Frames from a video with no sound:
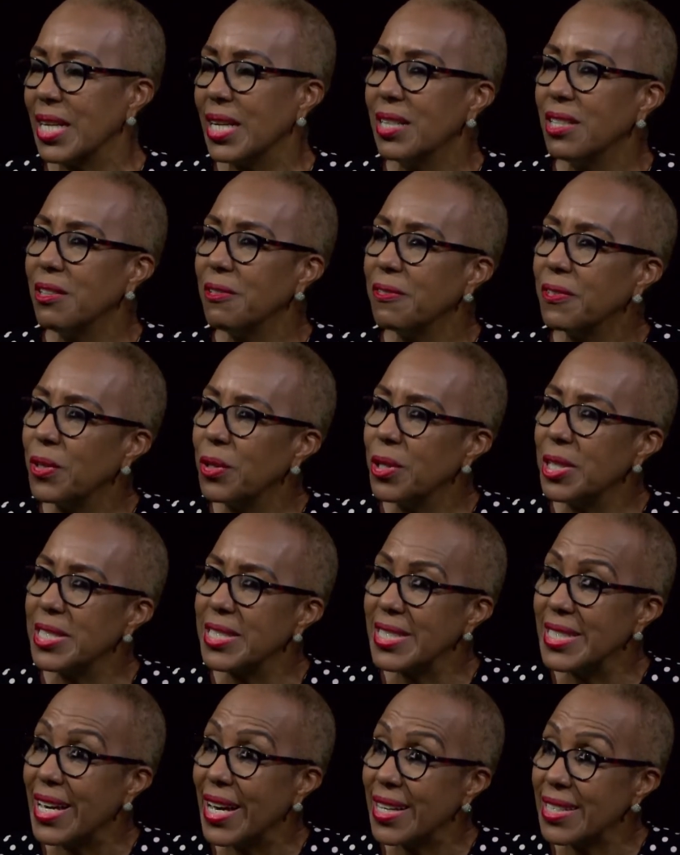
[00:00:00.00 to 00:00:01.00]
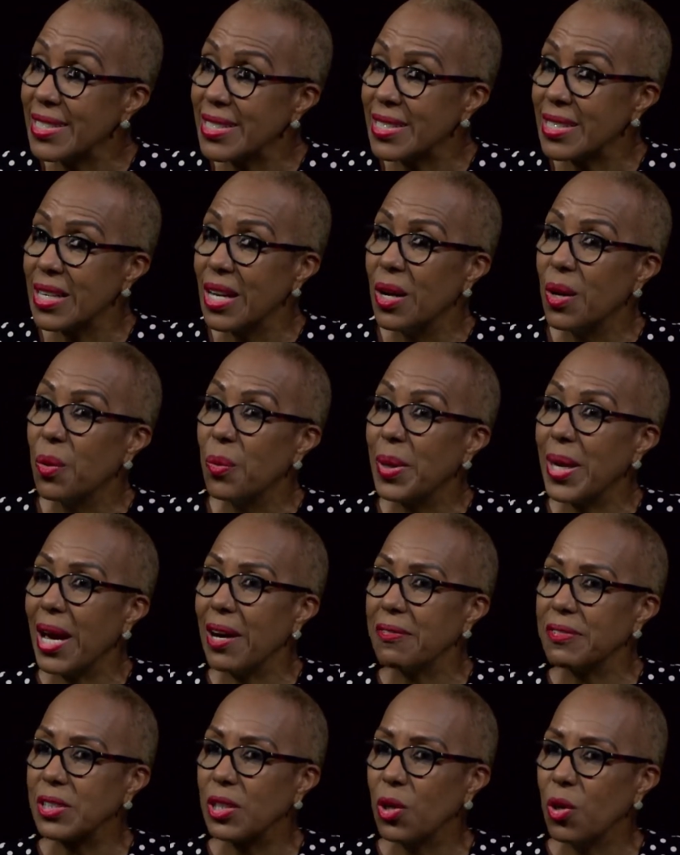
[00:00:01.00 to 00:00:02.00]
And of course, yes, we
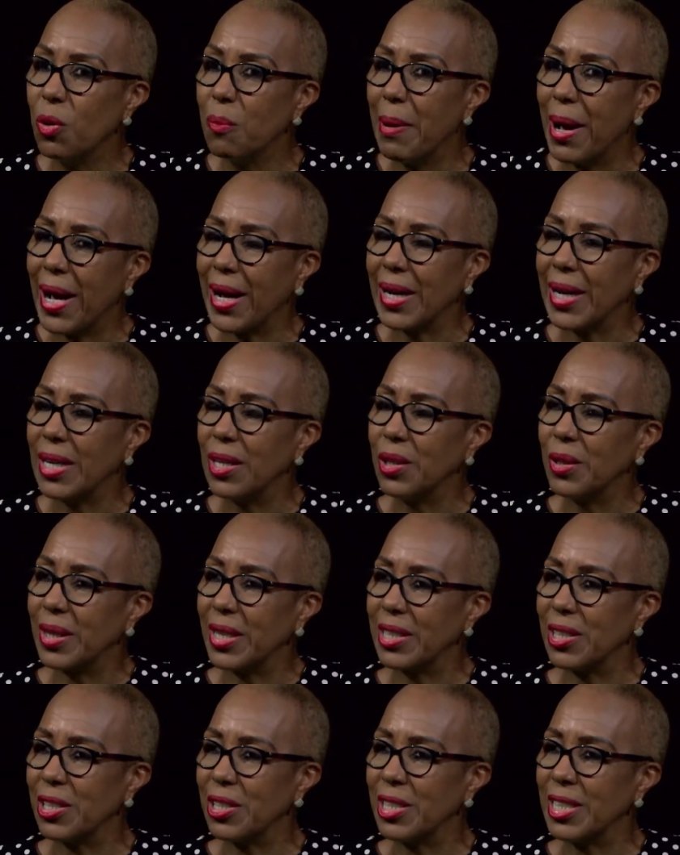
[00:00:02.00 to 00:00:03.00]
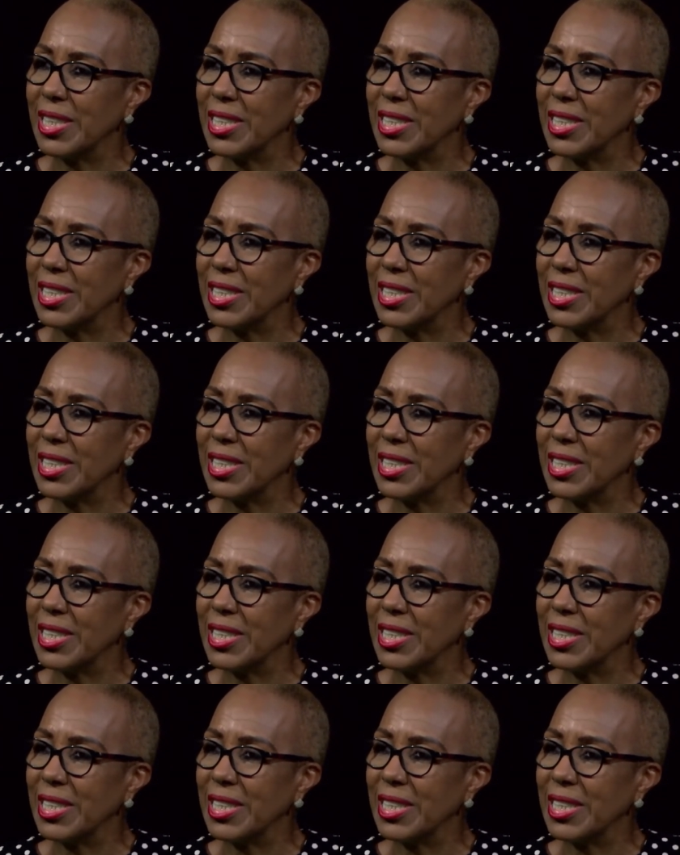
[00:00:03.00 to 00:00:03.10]
have to go back and look at early